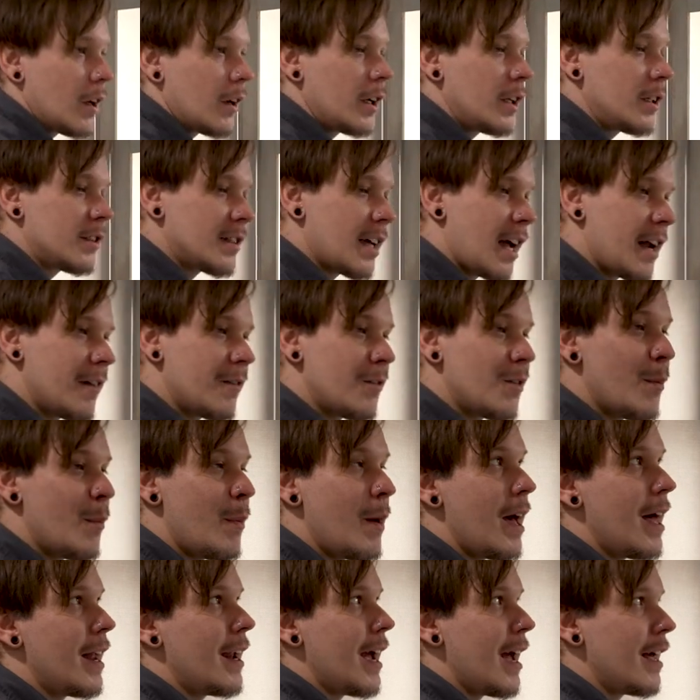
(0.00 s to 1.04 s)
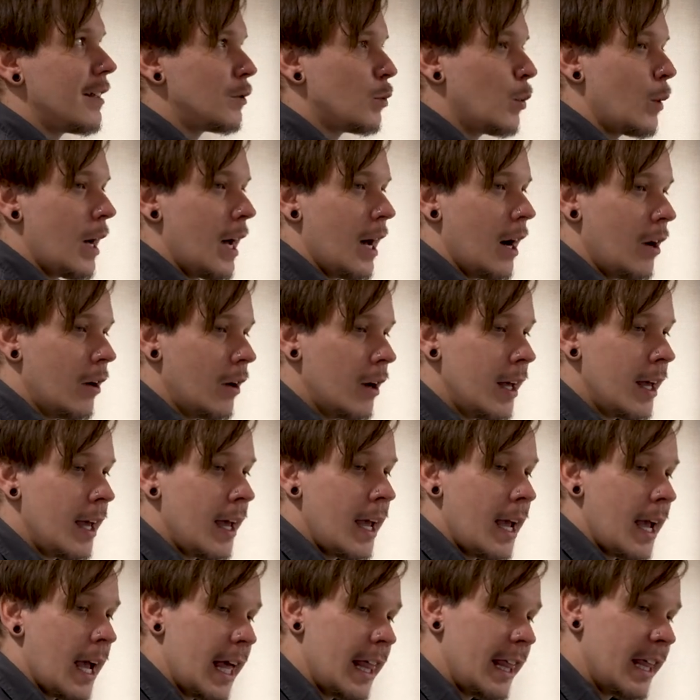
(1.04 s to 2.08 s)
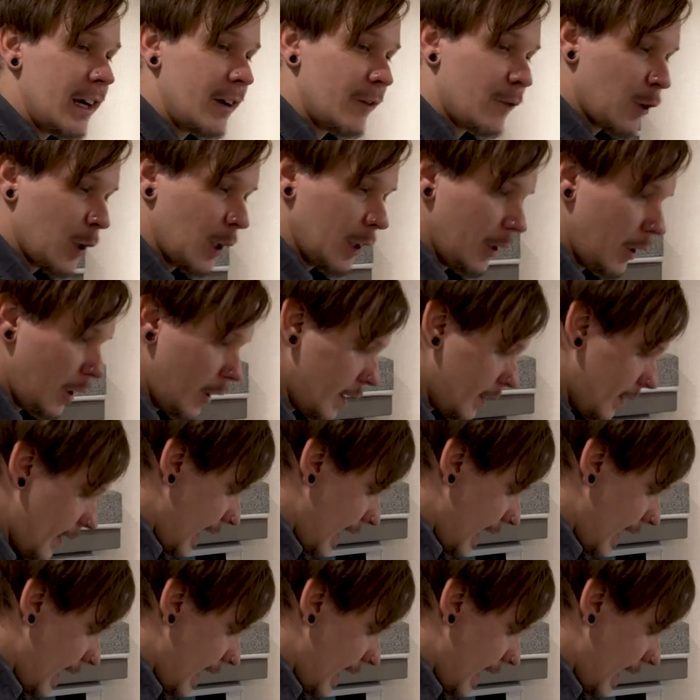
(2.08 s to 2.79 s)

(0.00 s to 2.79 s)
on each side of the bed as well. And then if we look